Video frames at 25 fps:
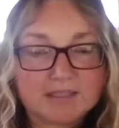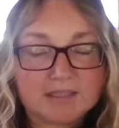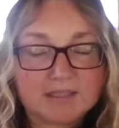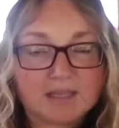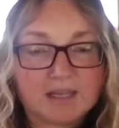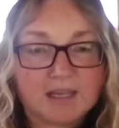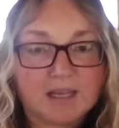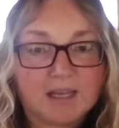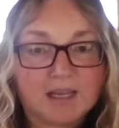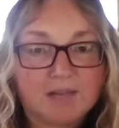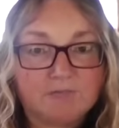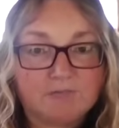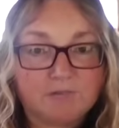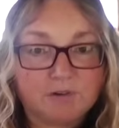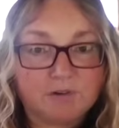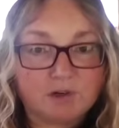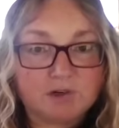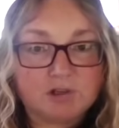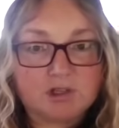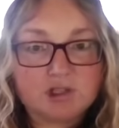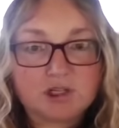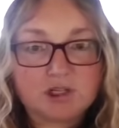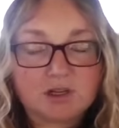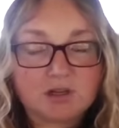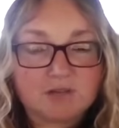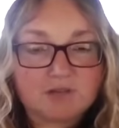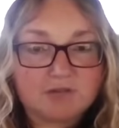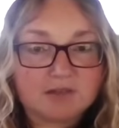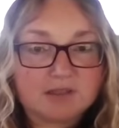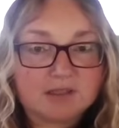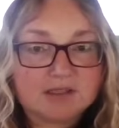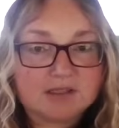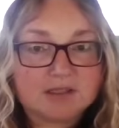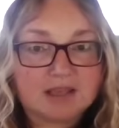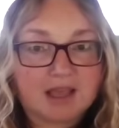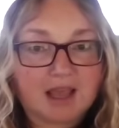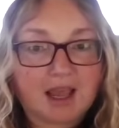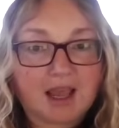that's in a version of
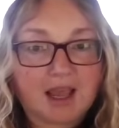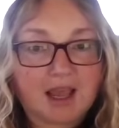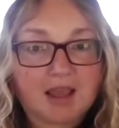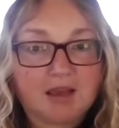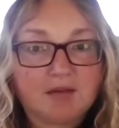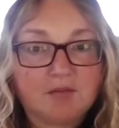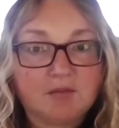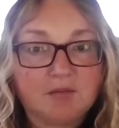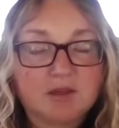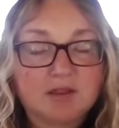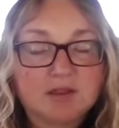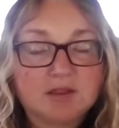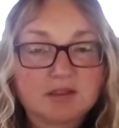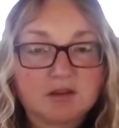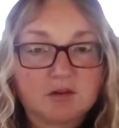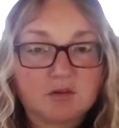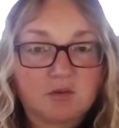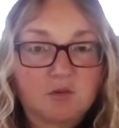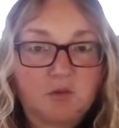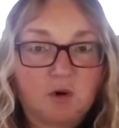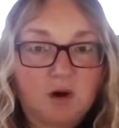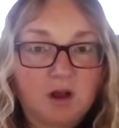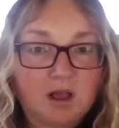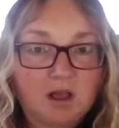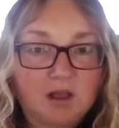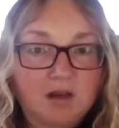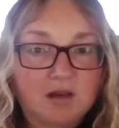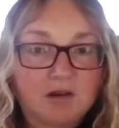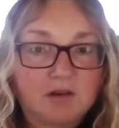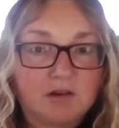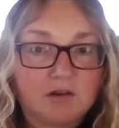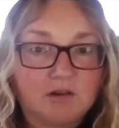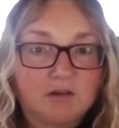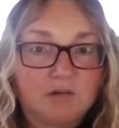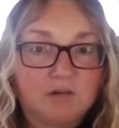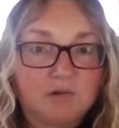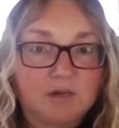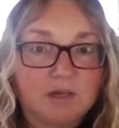this game is the
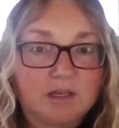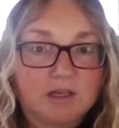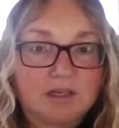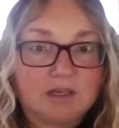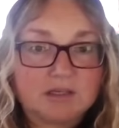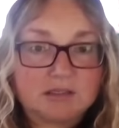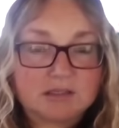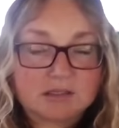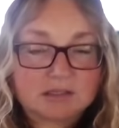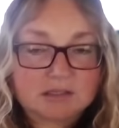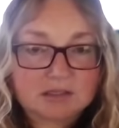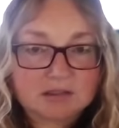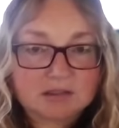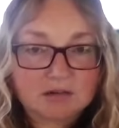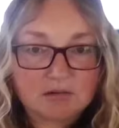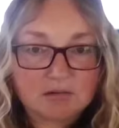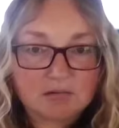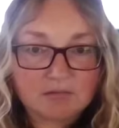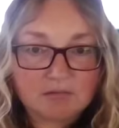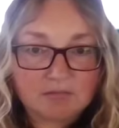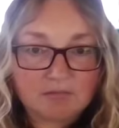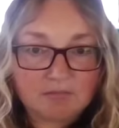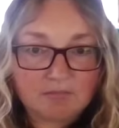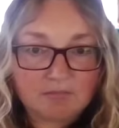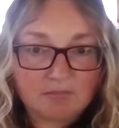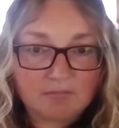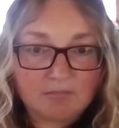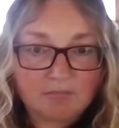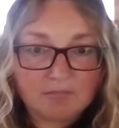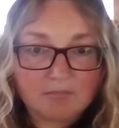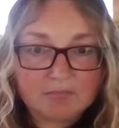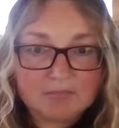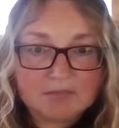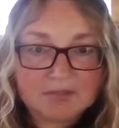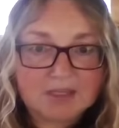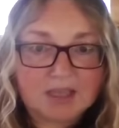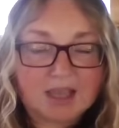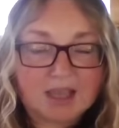one who is
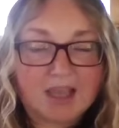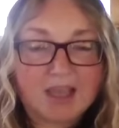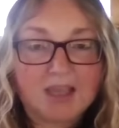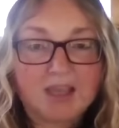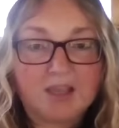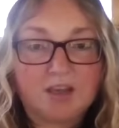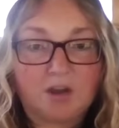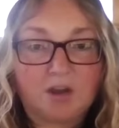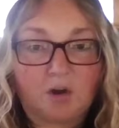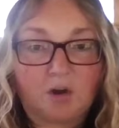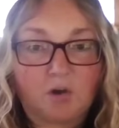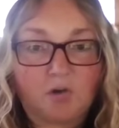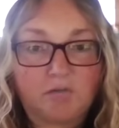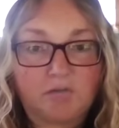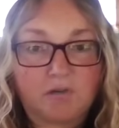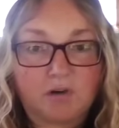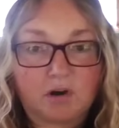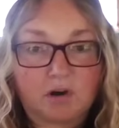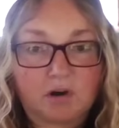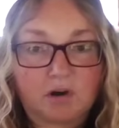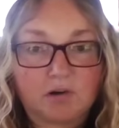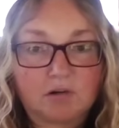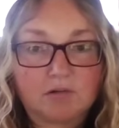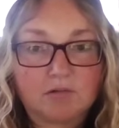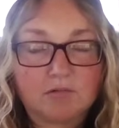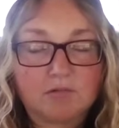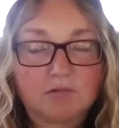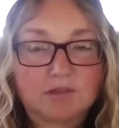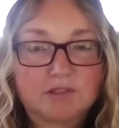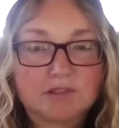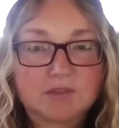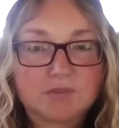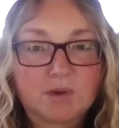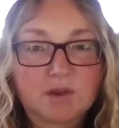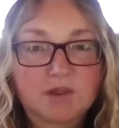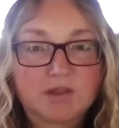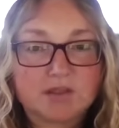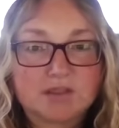taking over
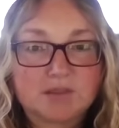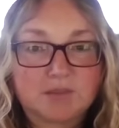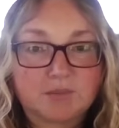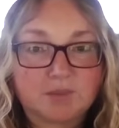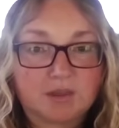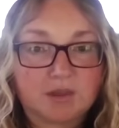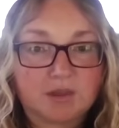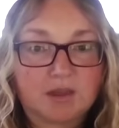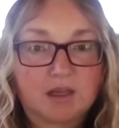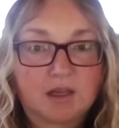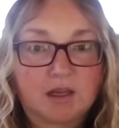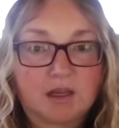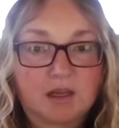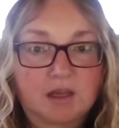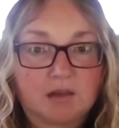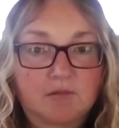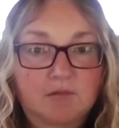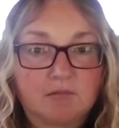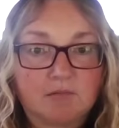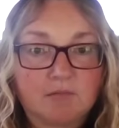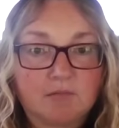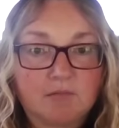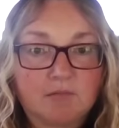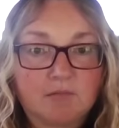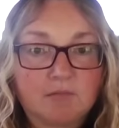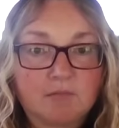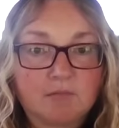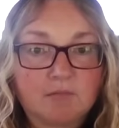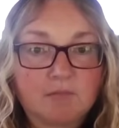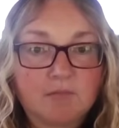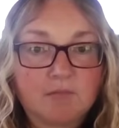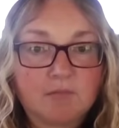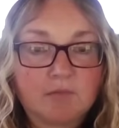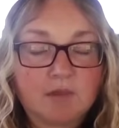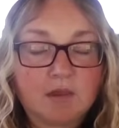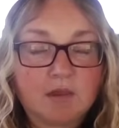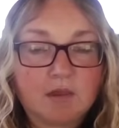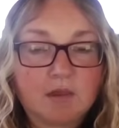responsibility
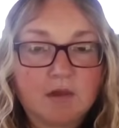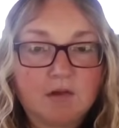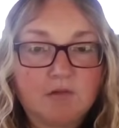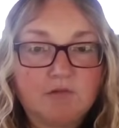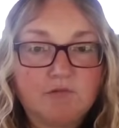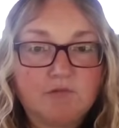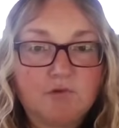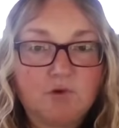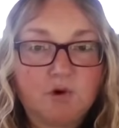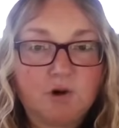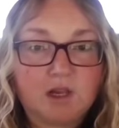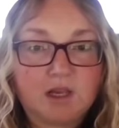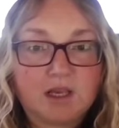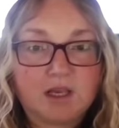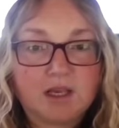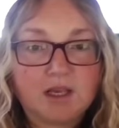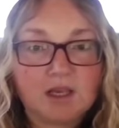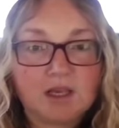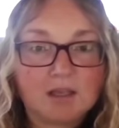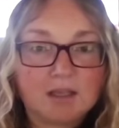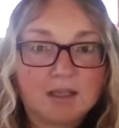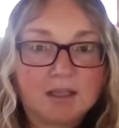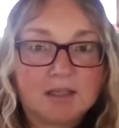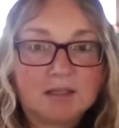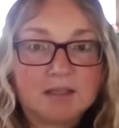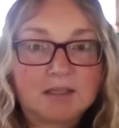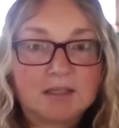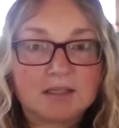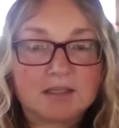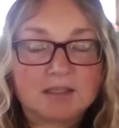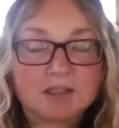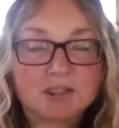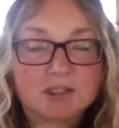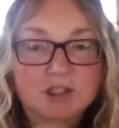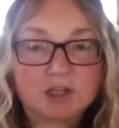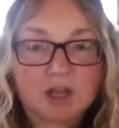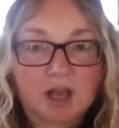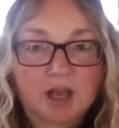for healing
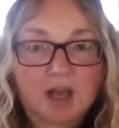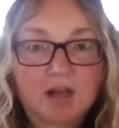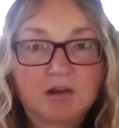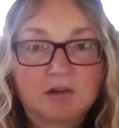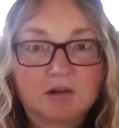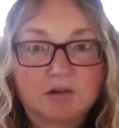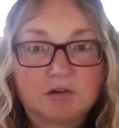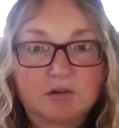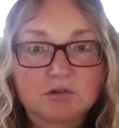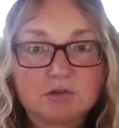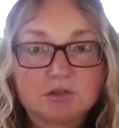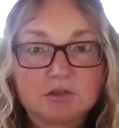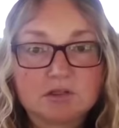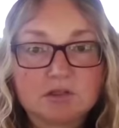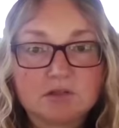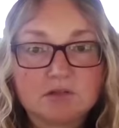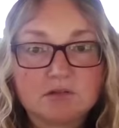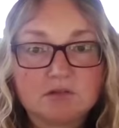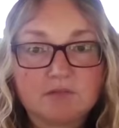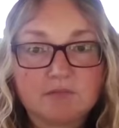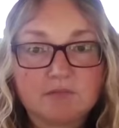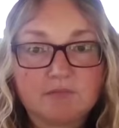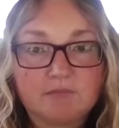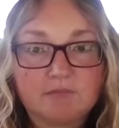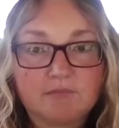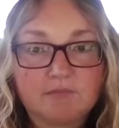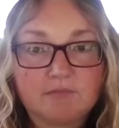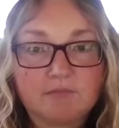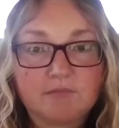these shadows.